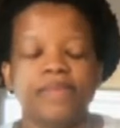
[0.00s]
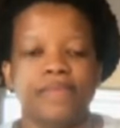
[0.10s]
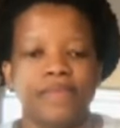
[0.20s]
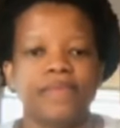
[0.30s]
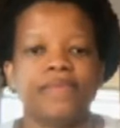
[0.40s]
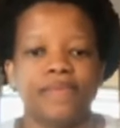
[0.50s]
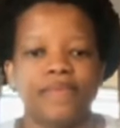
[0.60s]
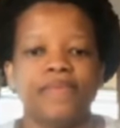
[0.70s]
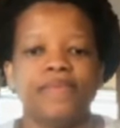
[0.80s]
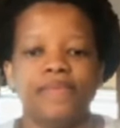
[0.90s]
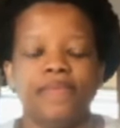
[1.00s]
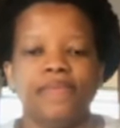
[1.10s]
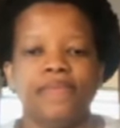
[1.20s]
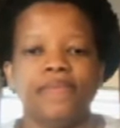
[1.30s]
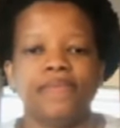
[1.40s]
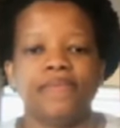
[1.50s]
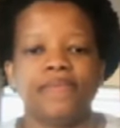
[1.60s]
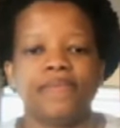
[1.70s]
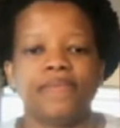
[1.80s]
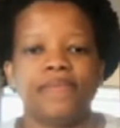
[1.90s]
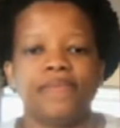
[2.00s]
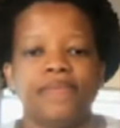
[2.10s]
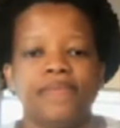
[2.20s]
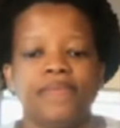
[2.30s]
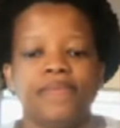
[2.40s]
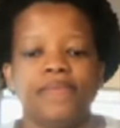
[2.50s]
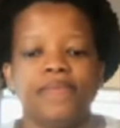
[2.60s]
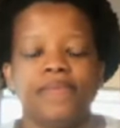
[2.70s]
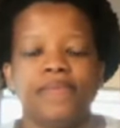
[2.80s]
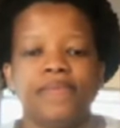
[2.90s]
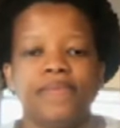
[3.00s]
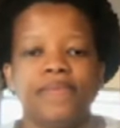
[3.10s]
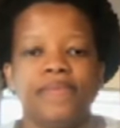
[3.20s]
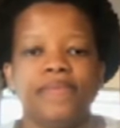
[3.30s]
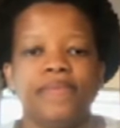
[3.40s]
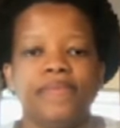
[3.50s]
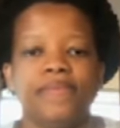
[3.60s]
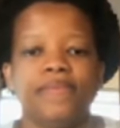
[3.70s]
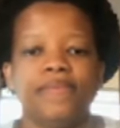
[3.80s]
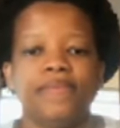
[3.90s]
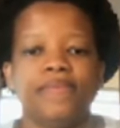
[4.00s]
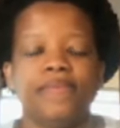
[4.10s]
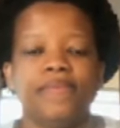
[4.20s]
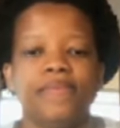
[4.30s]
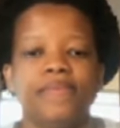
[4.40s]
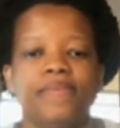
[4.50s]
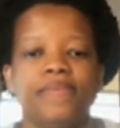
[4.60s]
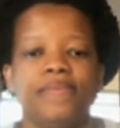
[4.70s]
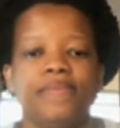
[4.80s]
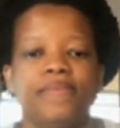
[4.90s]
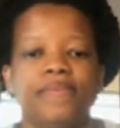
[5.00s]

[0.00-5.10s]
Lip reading: (not speaking)